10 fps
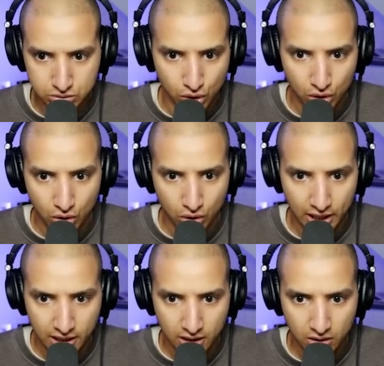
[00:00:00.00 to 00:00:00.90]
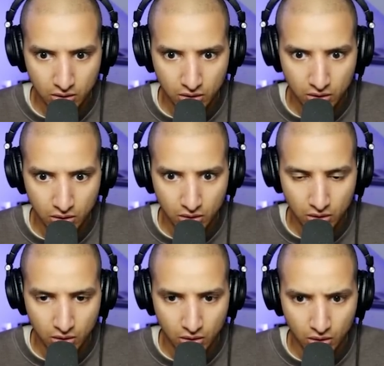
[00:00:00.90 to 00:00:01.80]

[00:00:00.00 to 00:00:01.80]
No one is speaking in this clip.